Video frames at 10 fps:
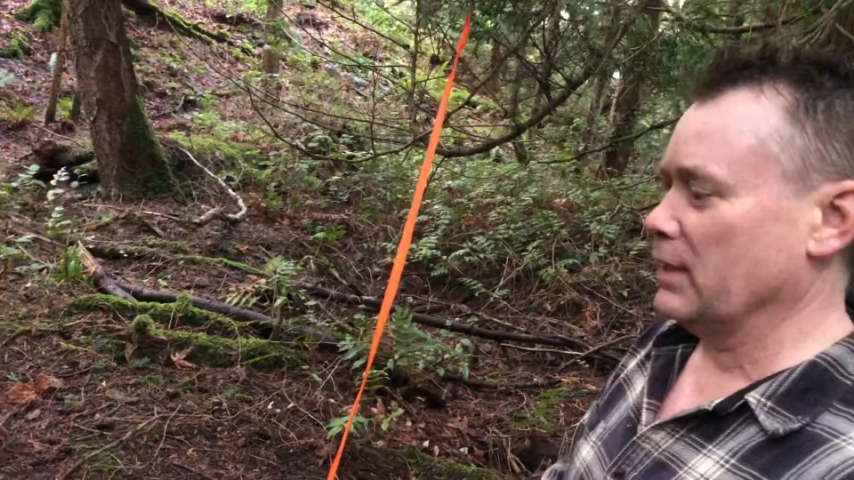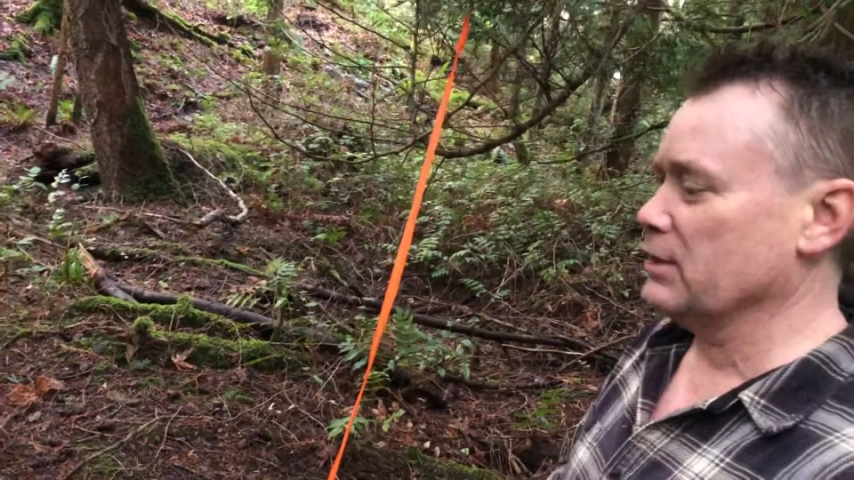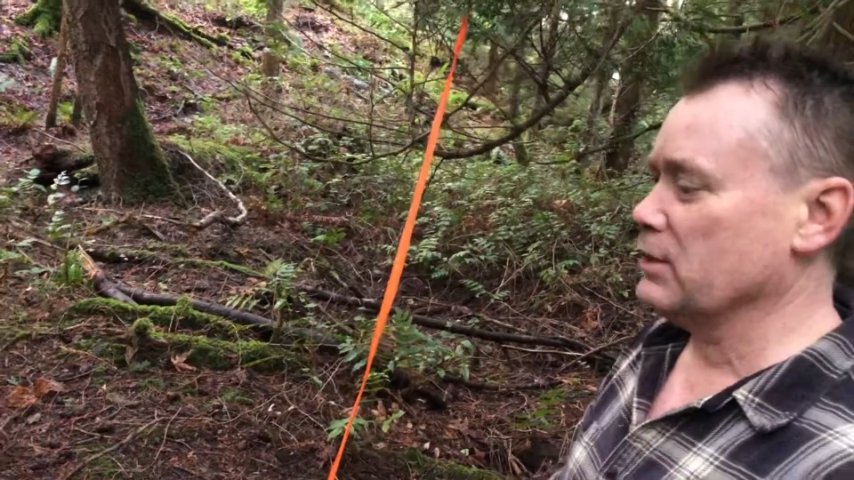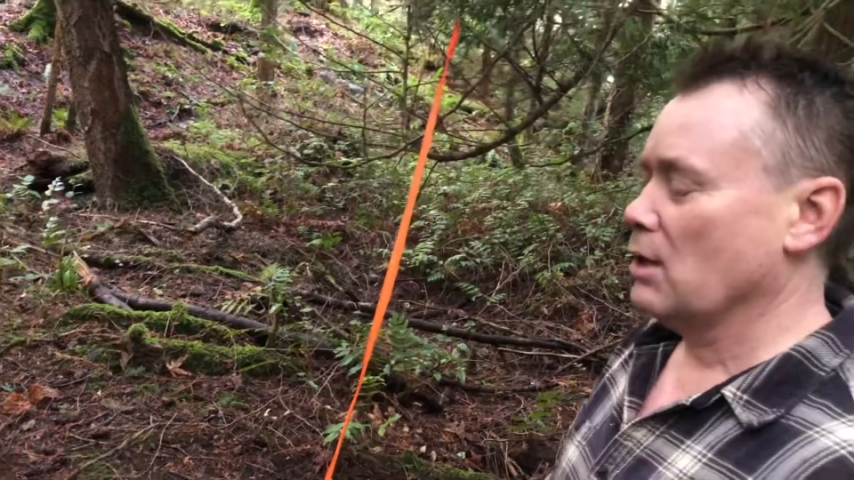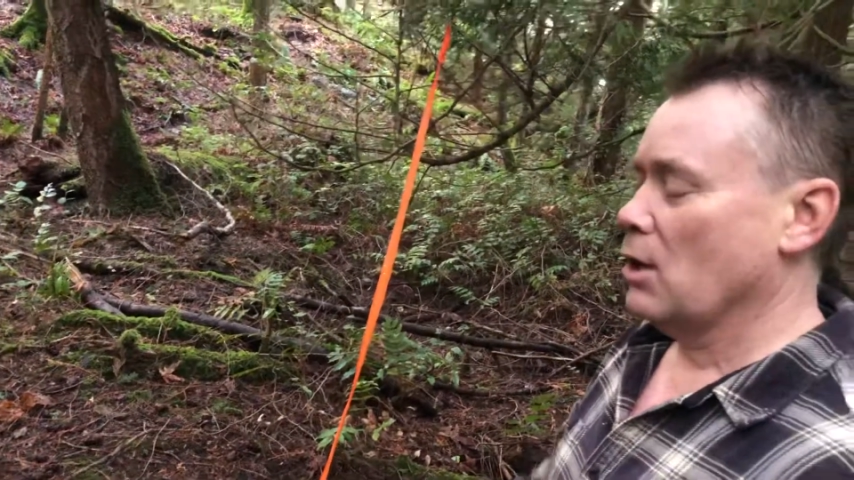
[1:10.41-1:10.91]

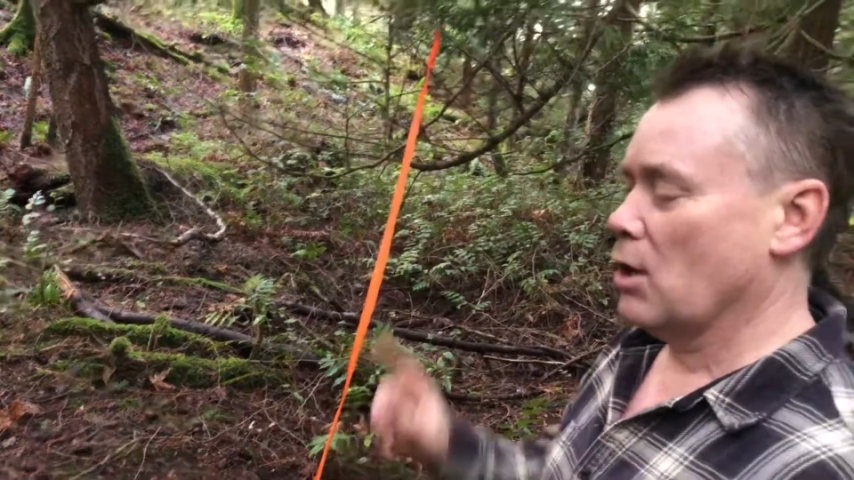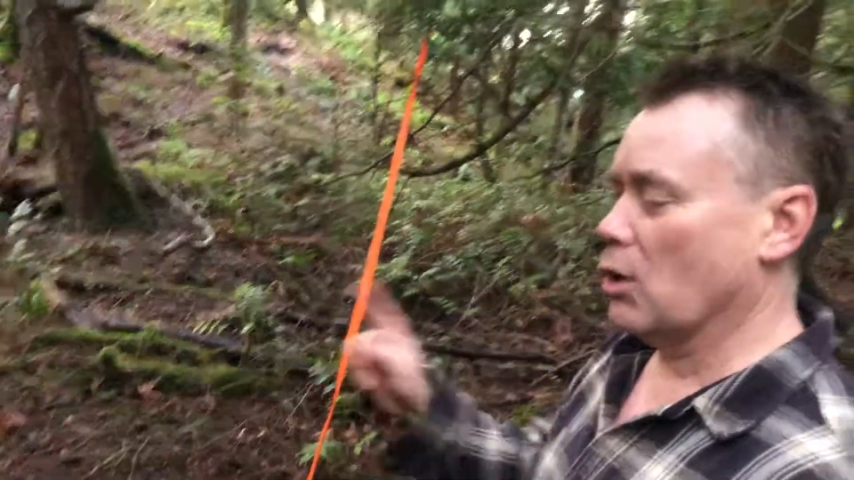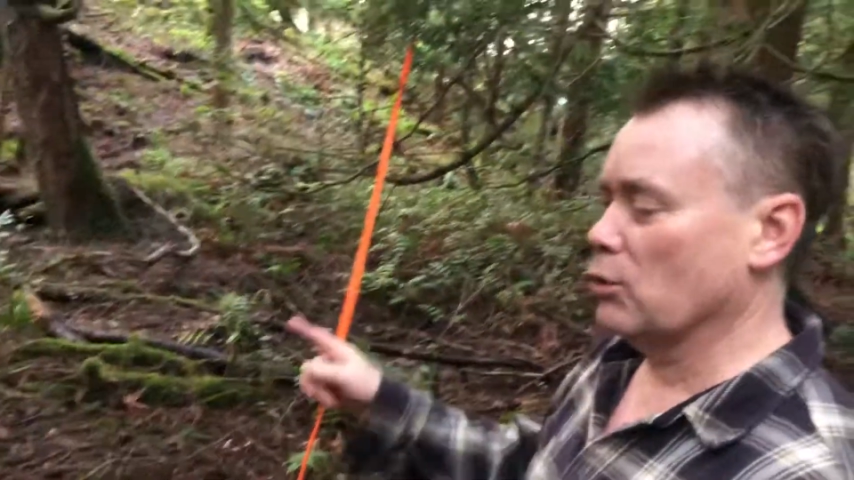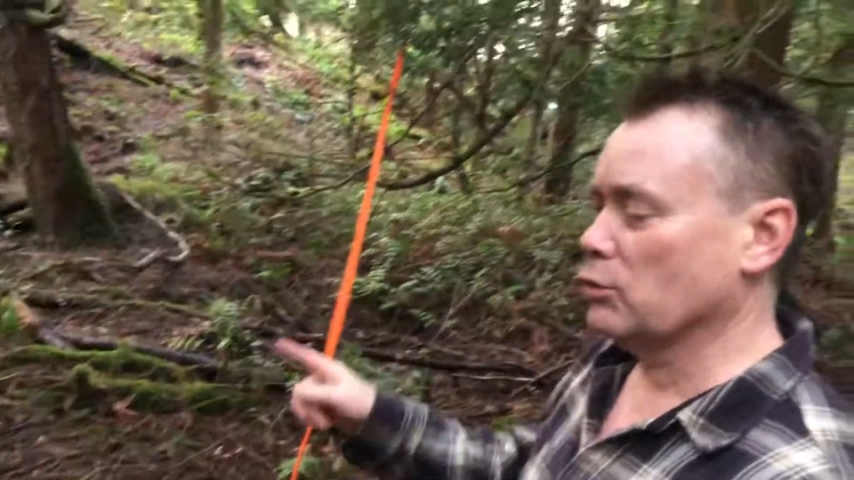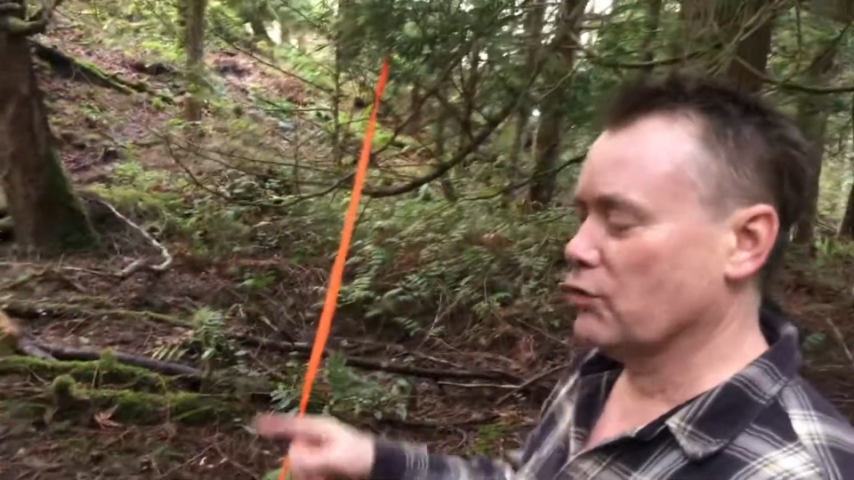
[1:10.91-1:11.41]
is
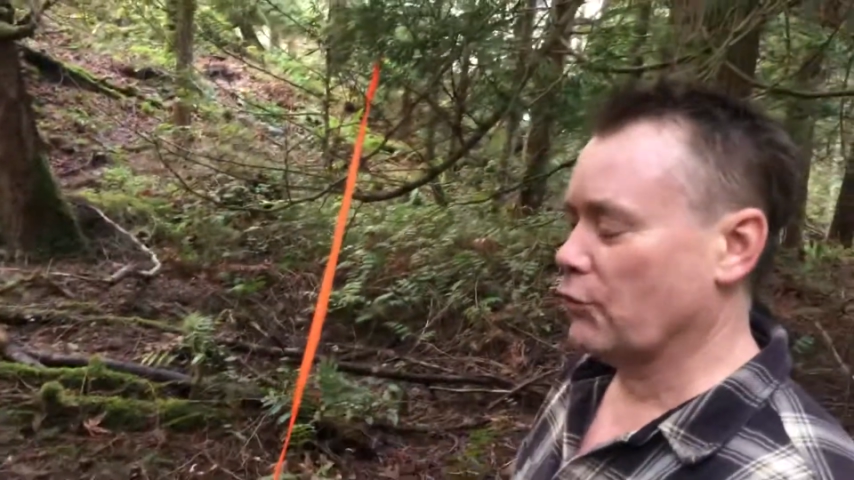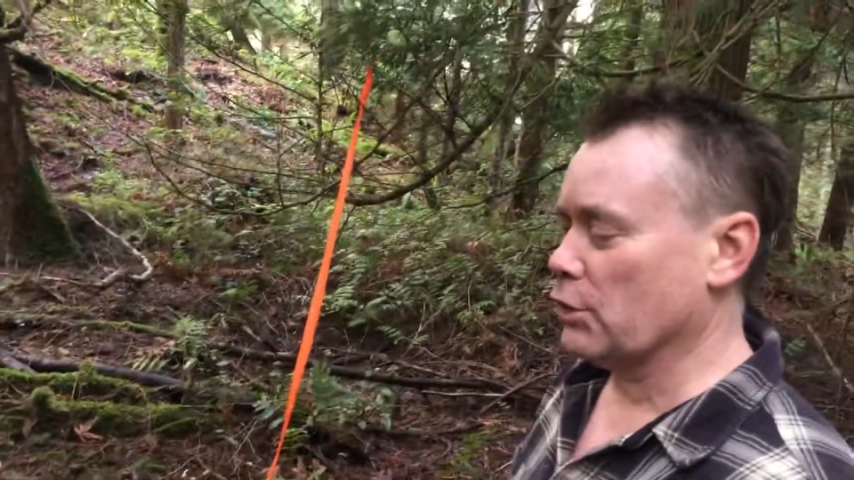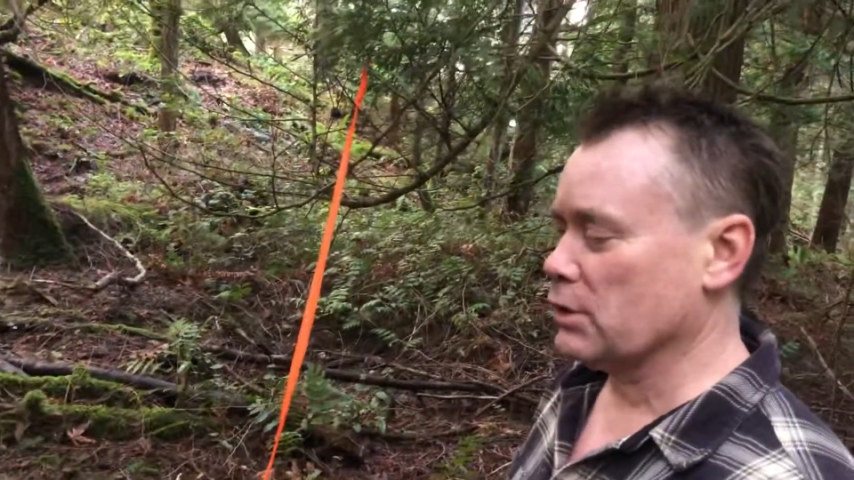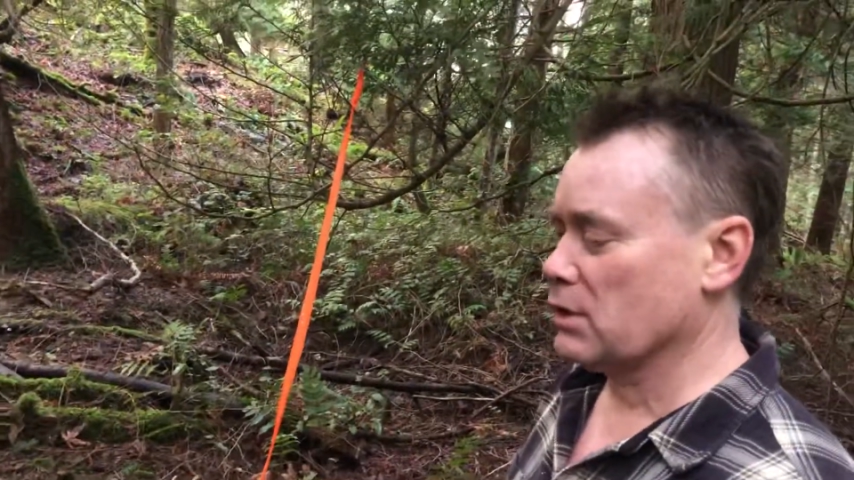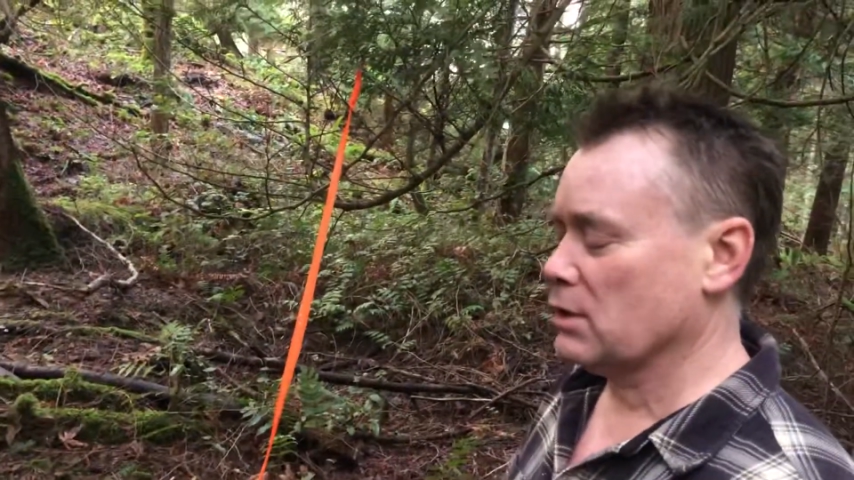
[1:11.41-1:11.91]
hose
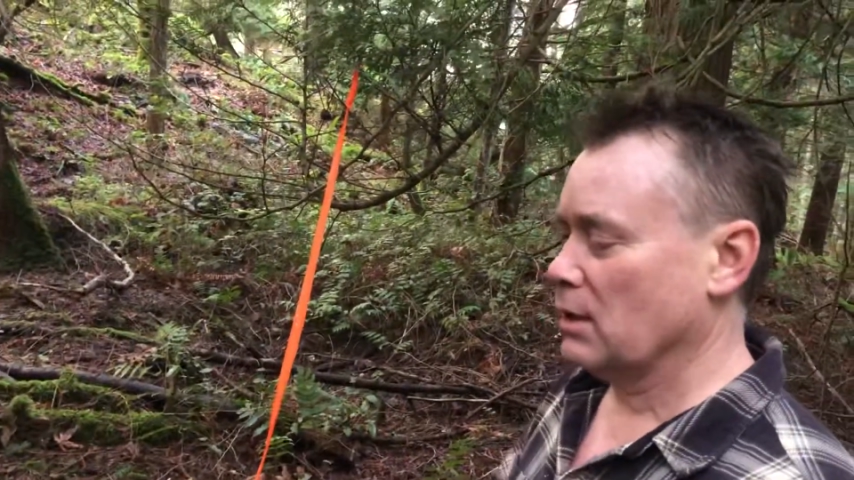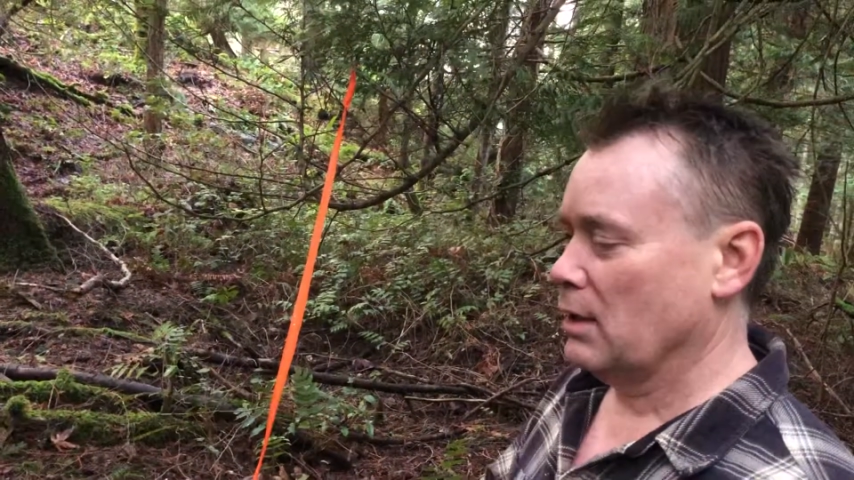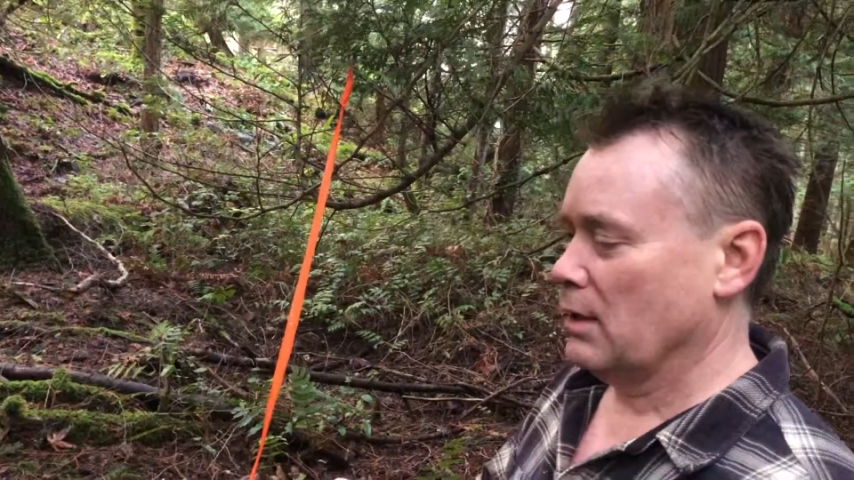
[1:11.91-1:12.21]
first,